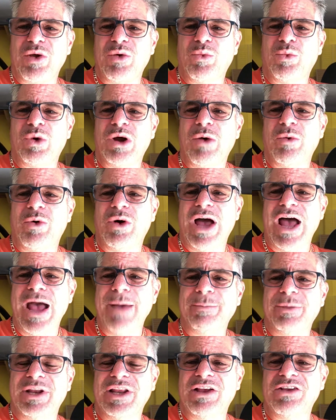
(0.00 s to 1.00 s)
what will
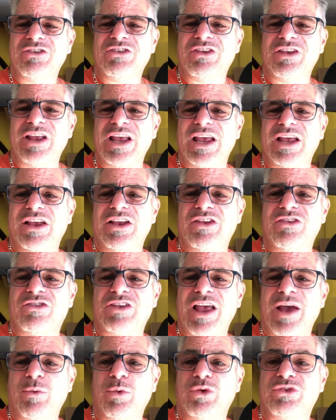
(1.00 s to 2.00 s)
happen is, is
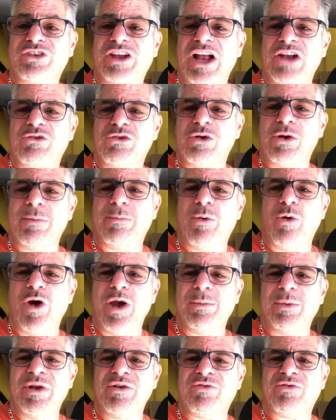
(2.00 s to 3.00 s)
that we'll schedule an
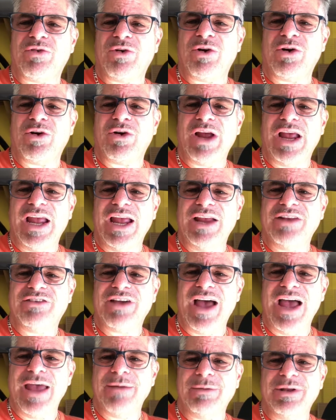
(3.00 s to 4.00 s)
appointment for a
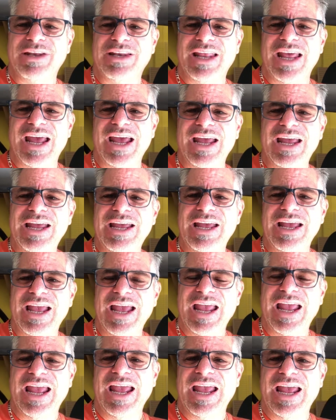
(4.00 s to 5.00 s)
time and day,
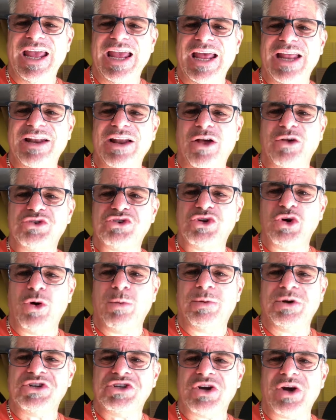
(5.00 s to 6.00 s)
and I'll show
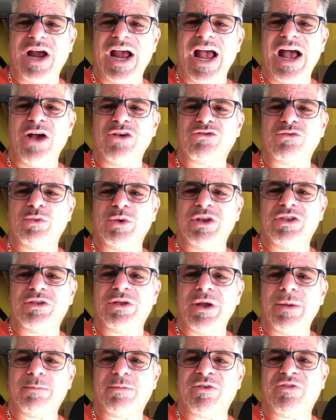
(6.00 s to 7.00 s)
up at your house with
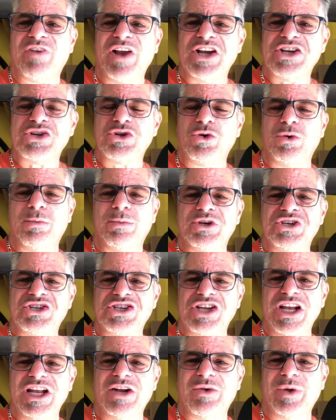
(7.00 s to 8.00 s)
professional
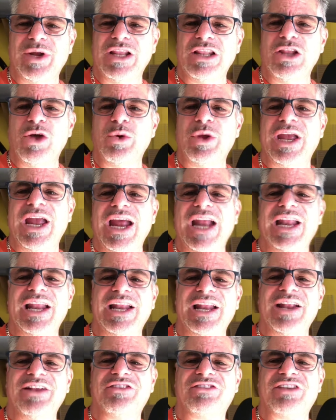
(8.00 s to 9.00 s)
machinery
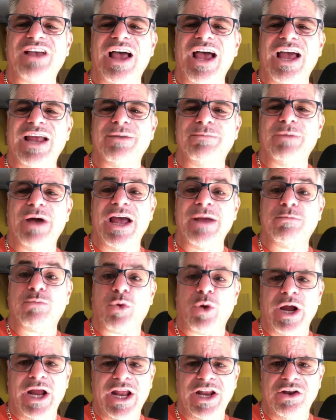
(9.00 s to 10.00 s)
located inside my
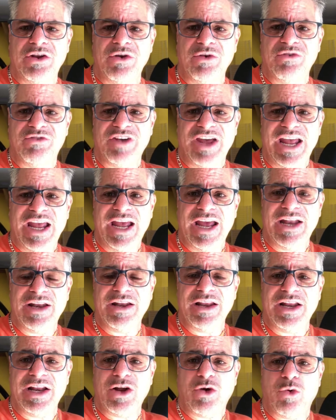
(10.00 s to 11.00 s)
brand new van
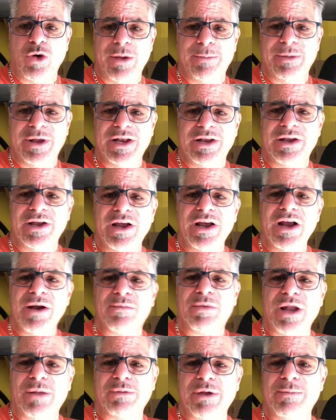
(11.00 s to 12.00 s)
and equipment,
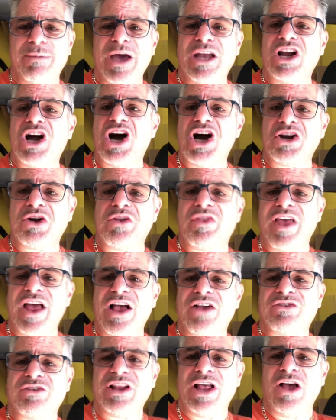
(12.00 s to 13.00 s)
probably about
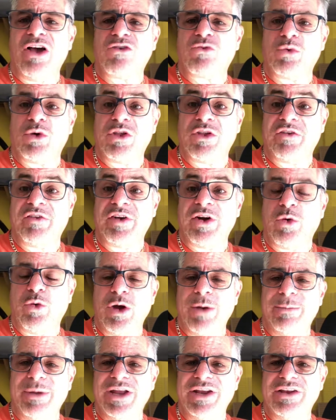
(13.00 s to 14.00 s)
$100,000 worth of
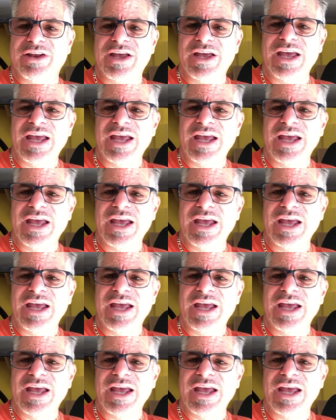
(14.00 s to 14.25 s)
equipment,